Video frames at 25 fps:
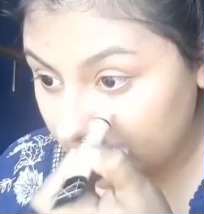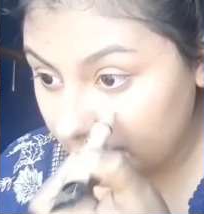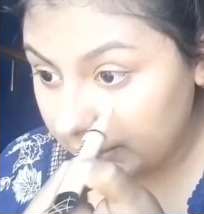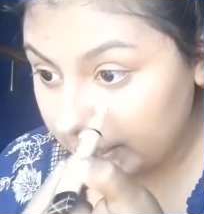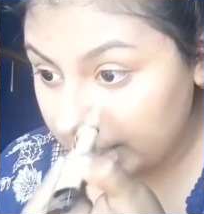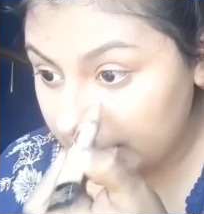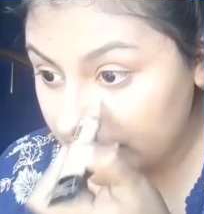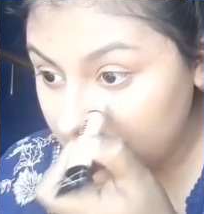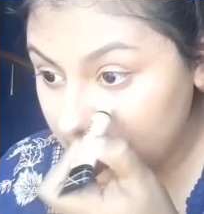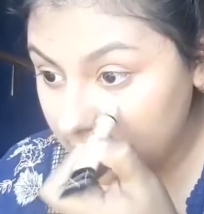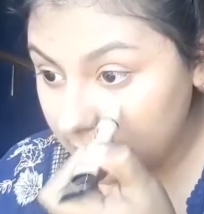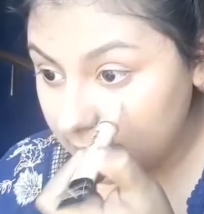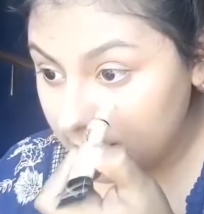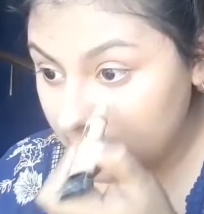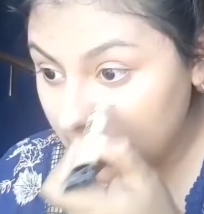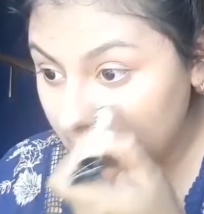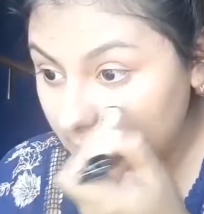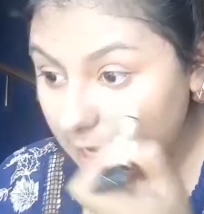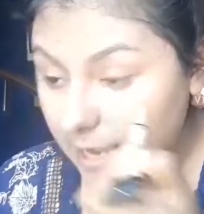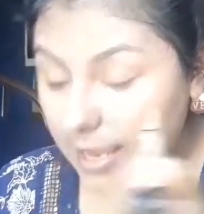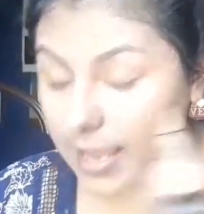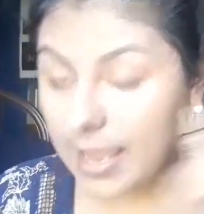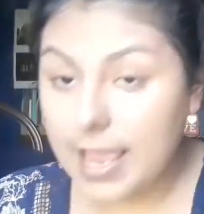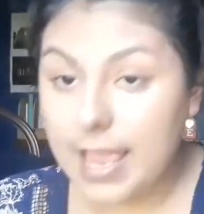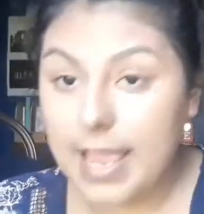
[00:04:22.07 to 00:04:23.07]
This
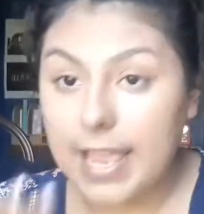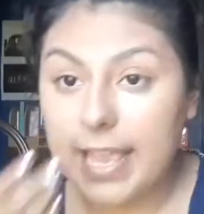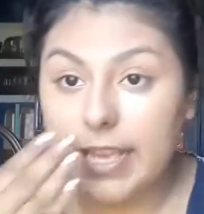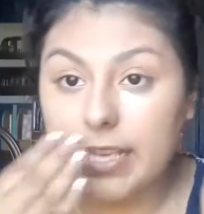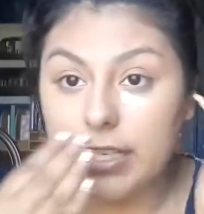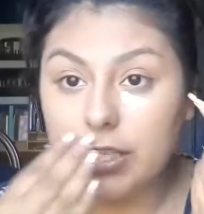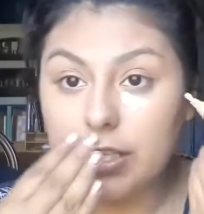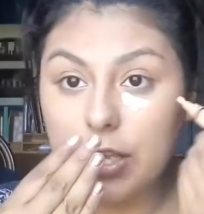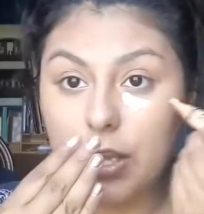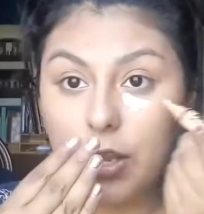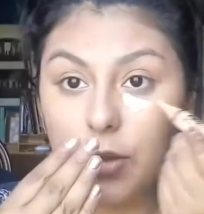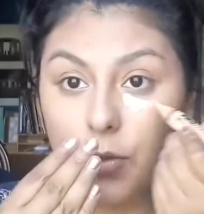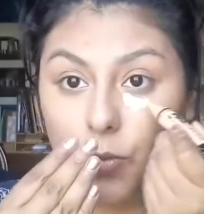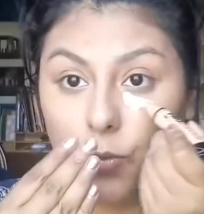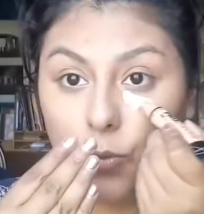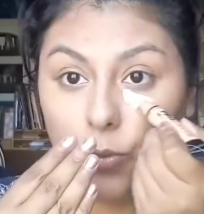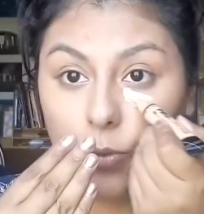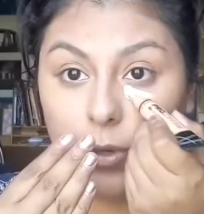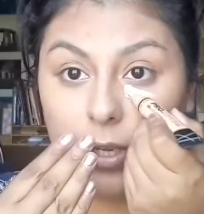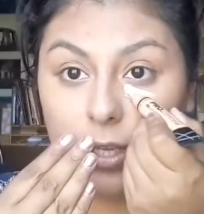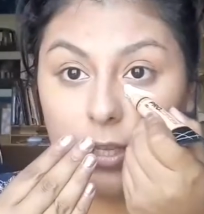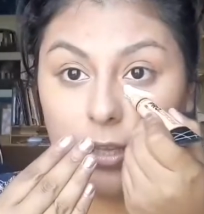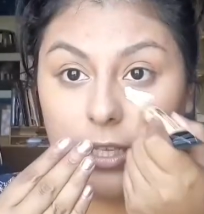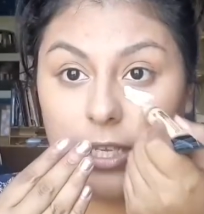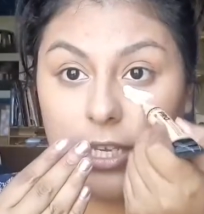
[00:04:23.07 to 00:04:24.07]
is
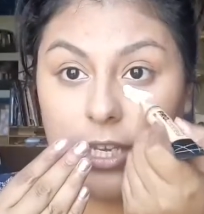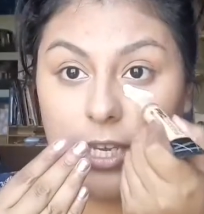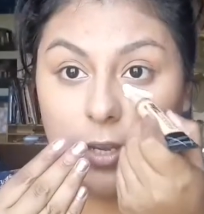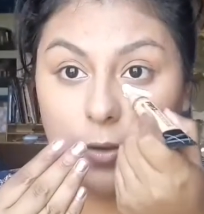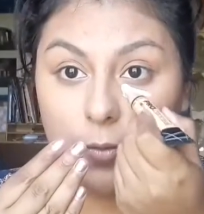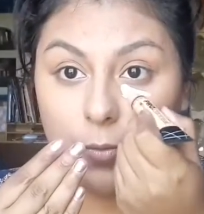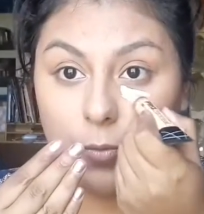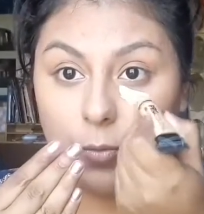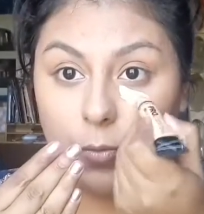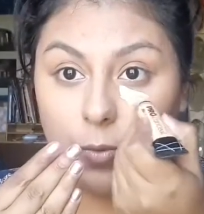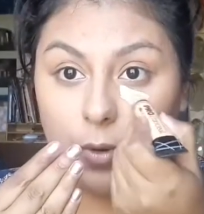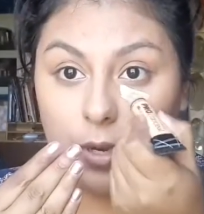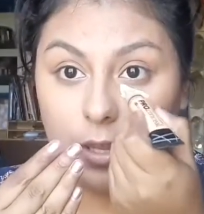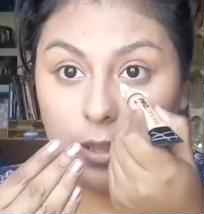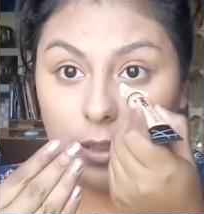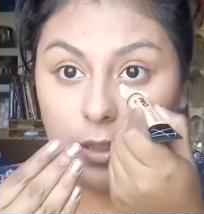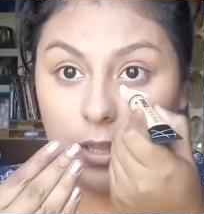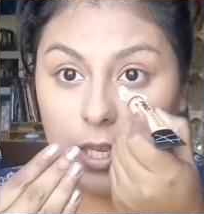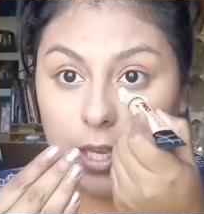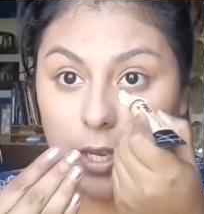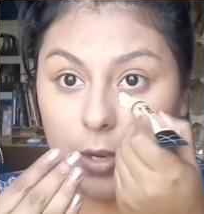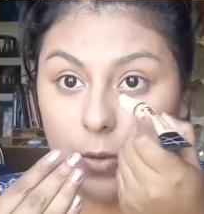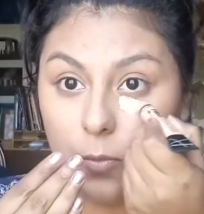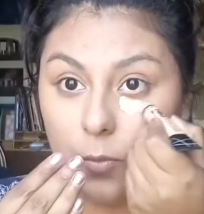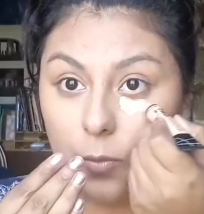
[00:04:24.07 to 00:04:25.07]
really,
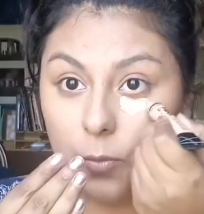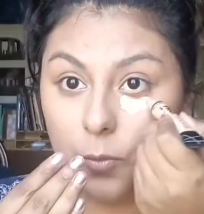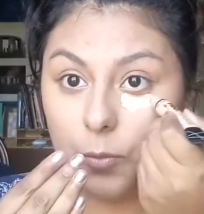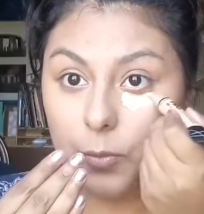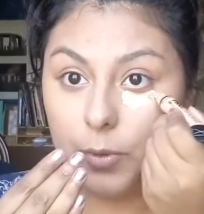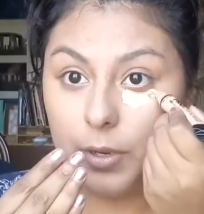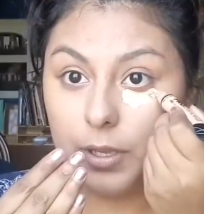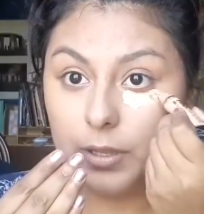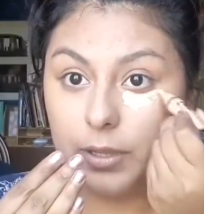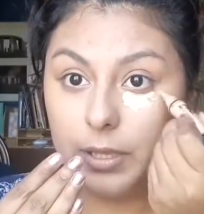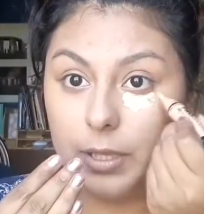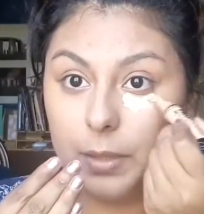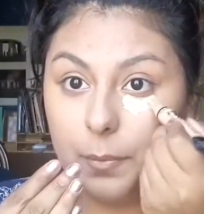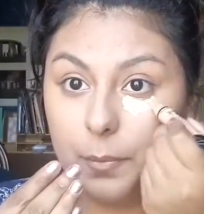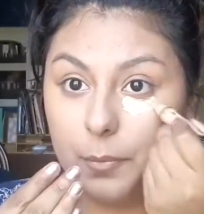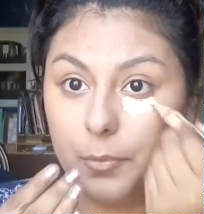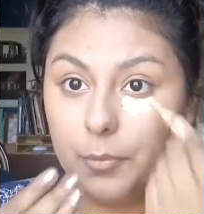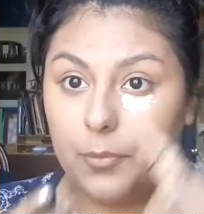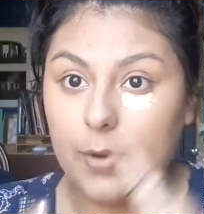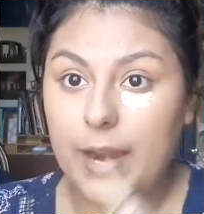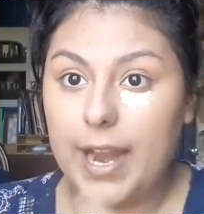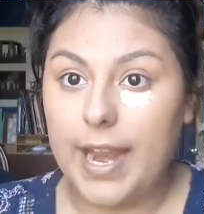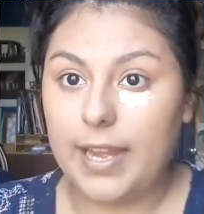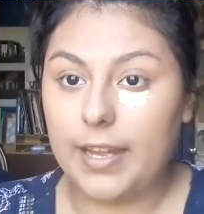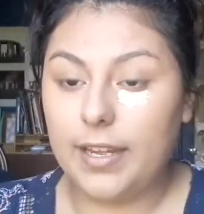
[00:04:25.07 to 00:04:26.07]
really, really
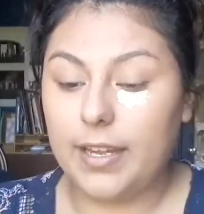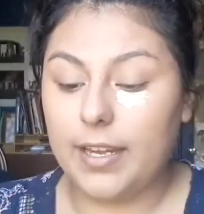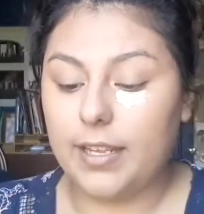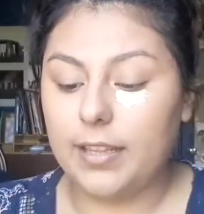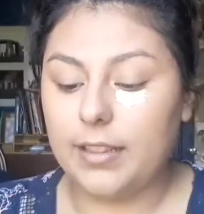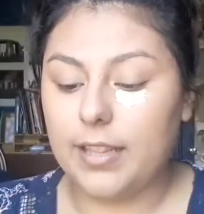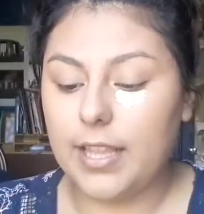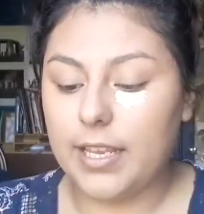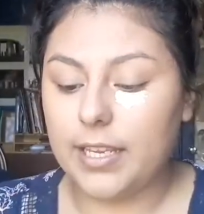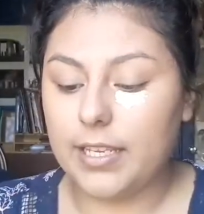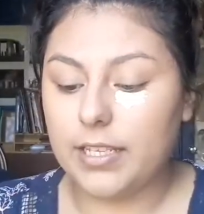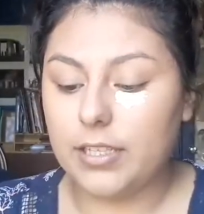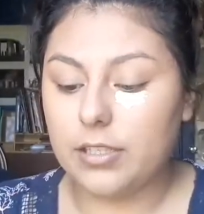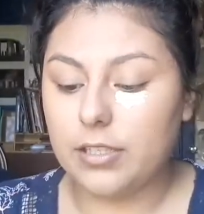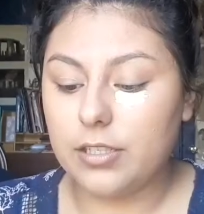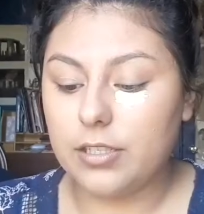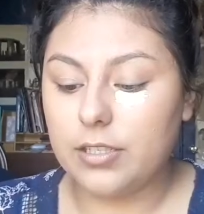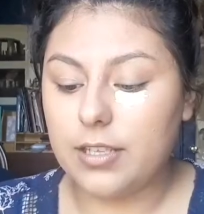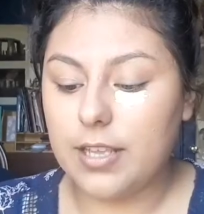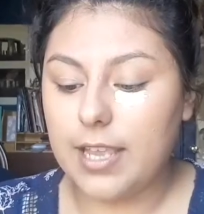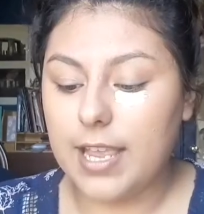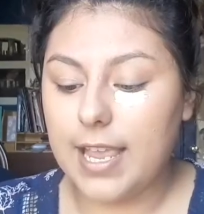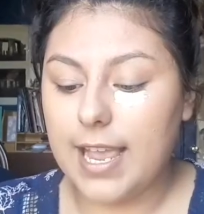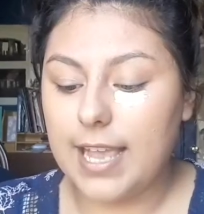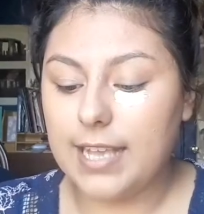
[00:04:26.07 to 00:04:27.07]
brightening. Like it
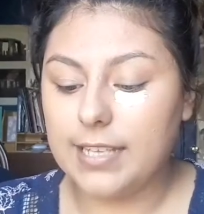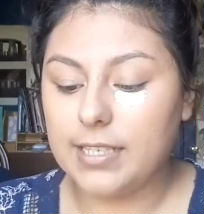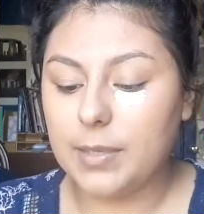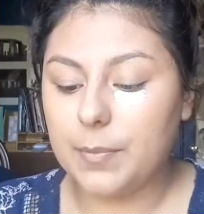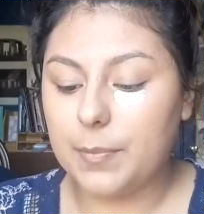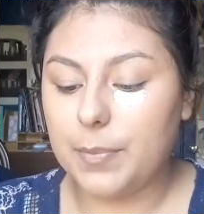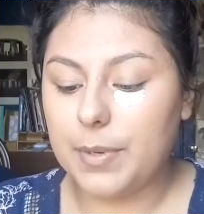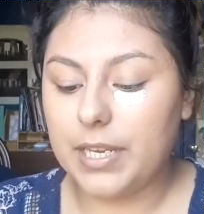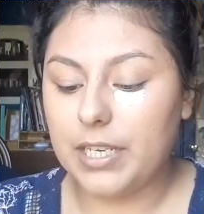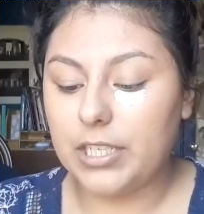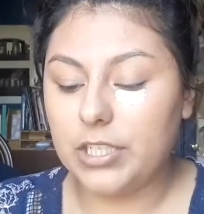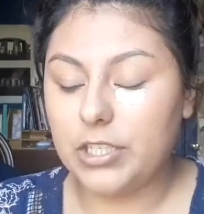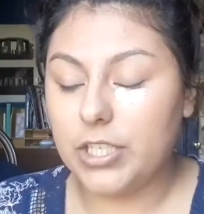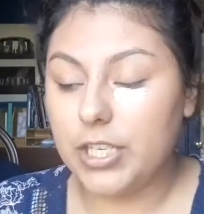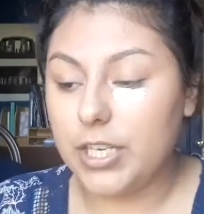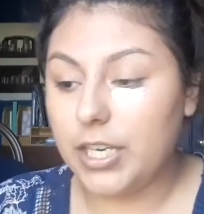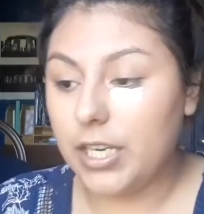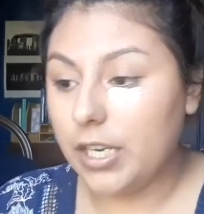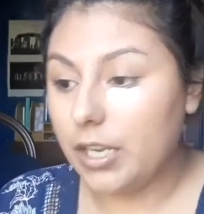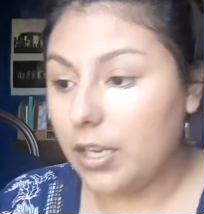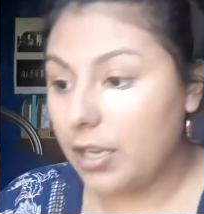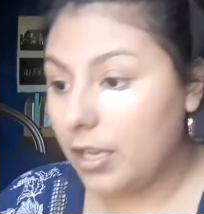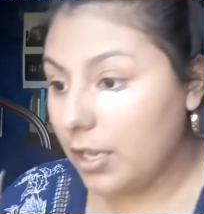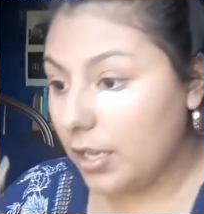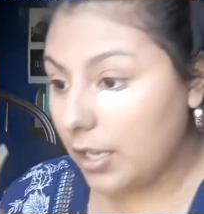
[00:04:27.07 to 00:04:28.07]
has a
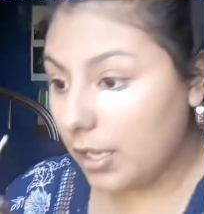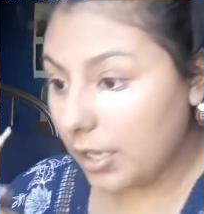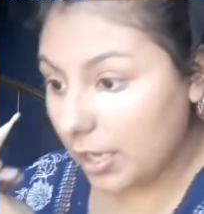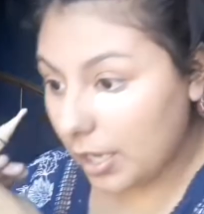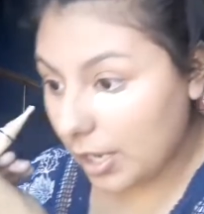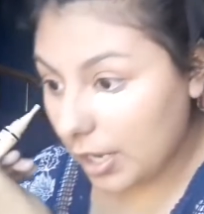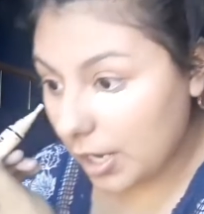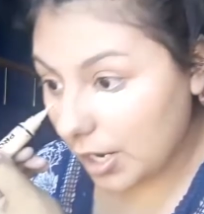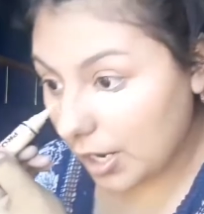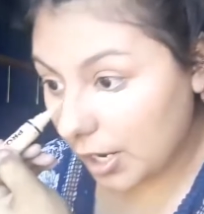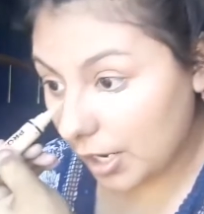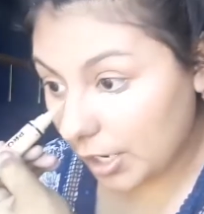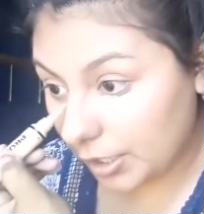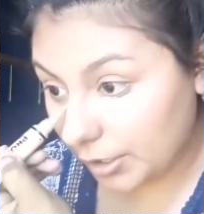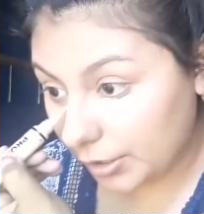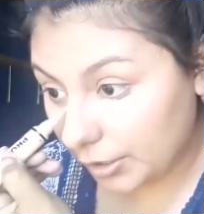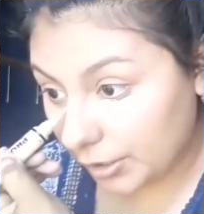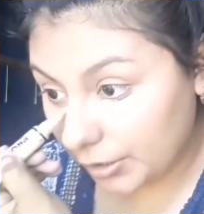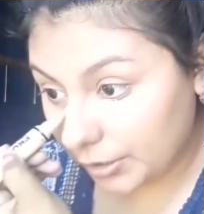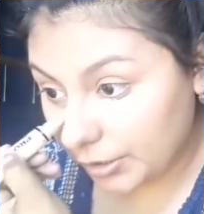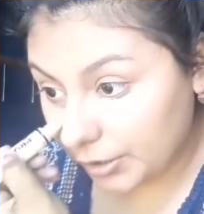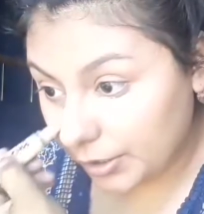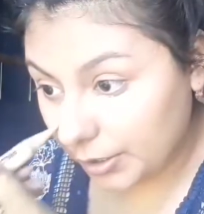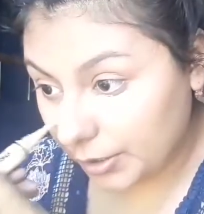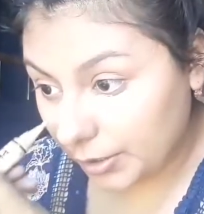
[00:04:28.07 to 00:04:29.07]
peachy
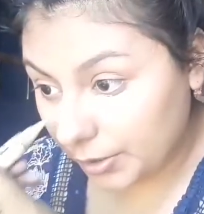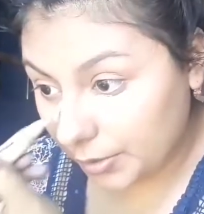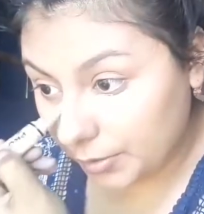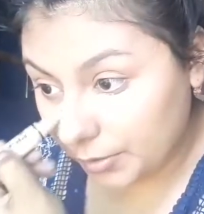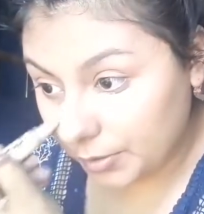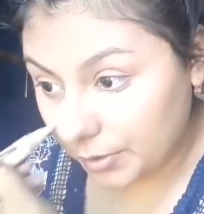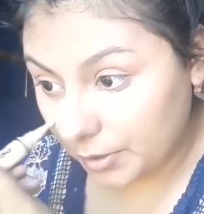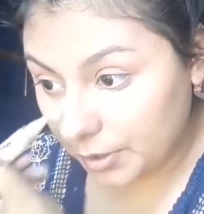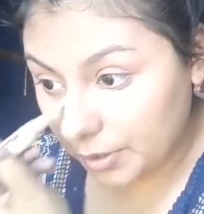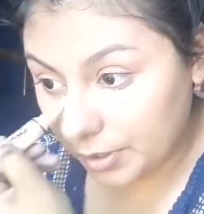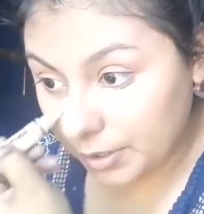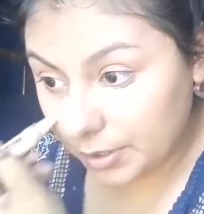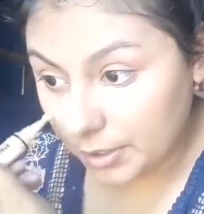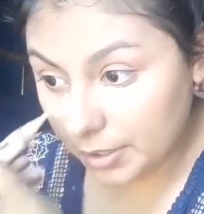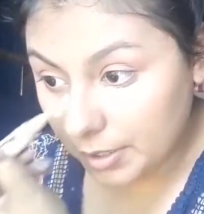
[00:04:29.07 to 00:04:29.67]
undertone.